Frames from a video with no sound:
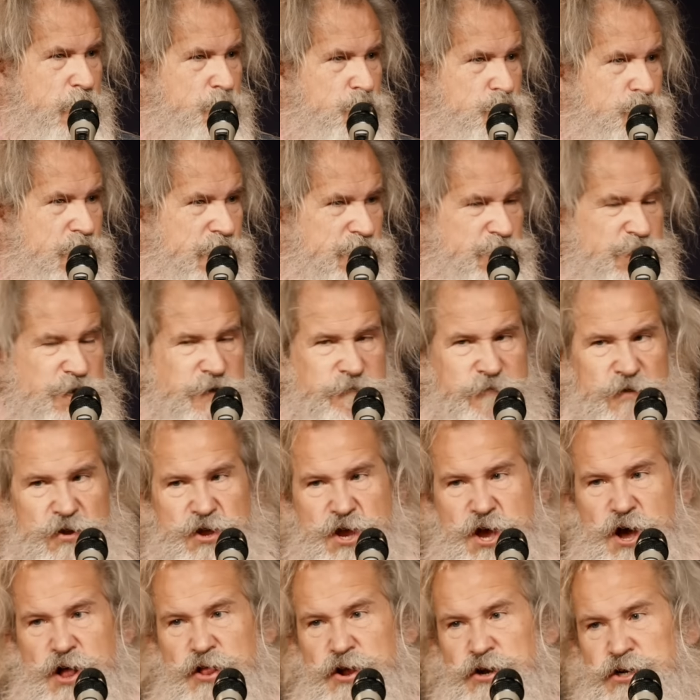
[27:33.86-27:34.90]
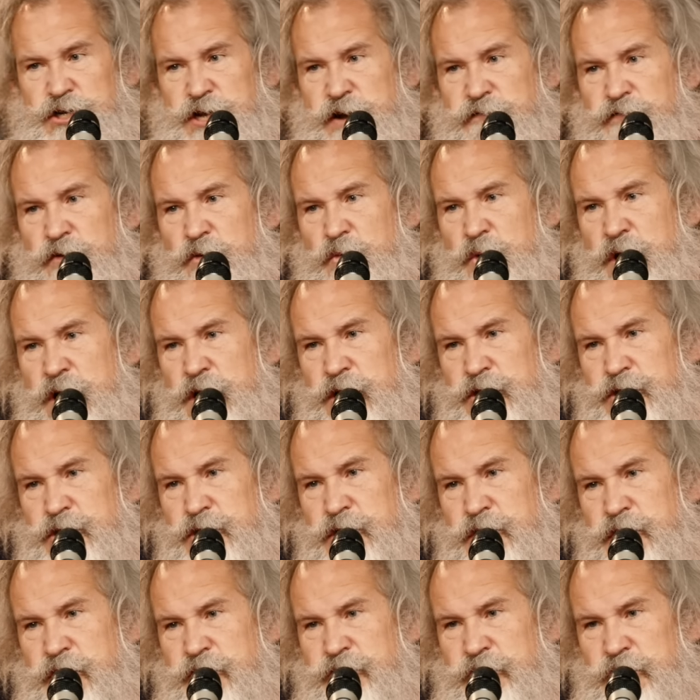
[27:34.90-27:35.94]
Bright, cheerful colors everywhere so
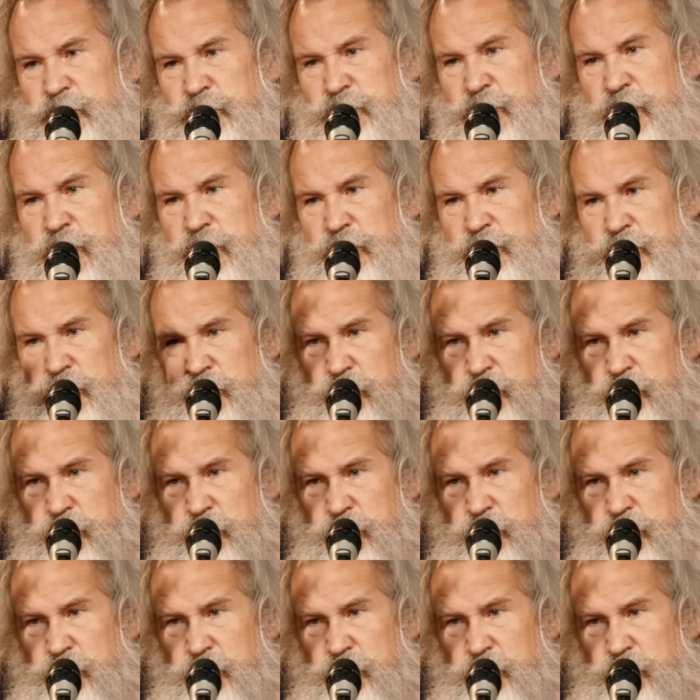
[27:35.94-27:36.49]
that every child